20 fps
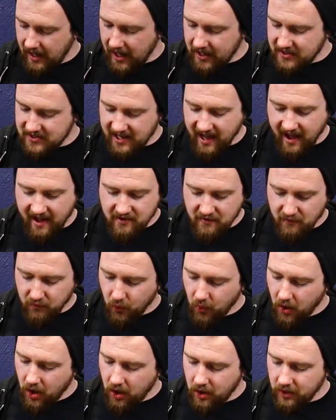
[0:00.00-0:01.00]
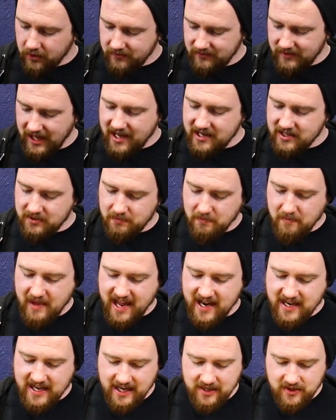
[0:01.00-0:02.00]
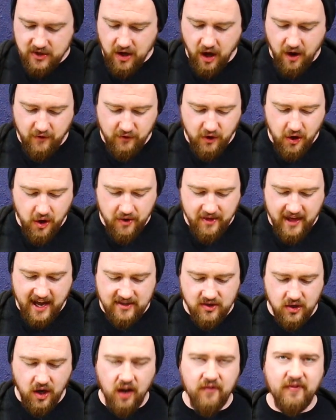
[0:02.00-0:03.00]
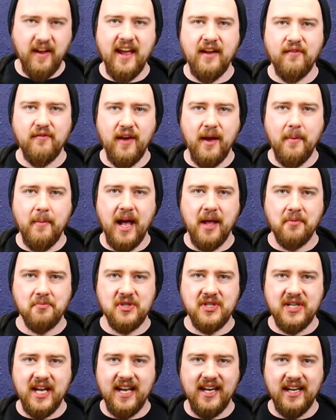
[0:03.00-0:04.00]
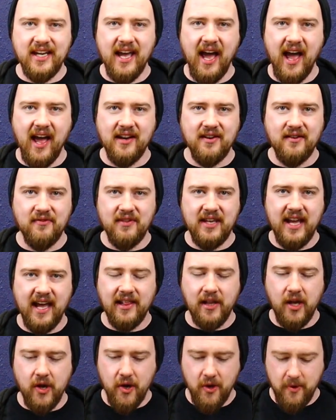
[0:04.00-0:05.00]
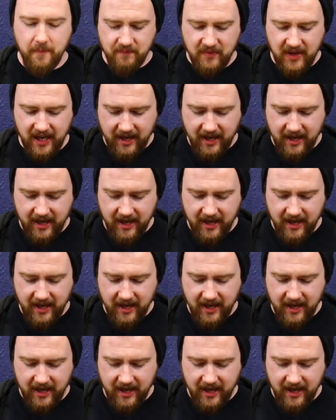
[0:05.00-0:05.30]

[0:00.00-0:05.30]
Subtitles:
has kind of it's made it sort of go that sort of Yngwie Malmsteen kind of yellow.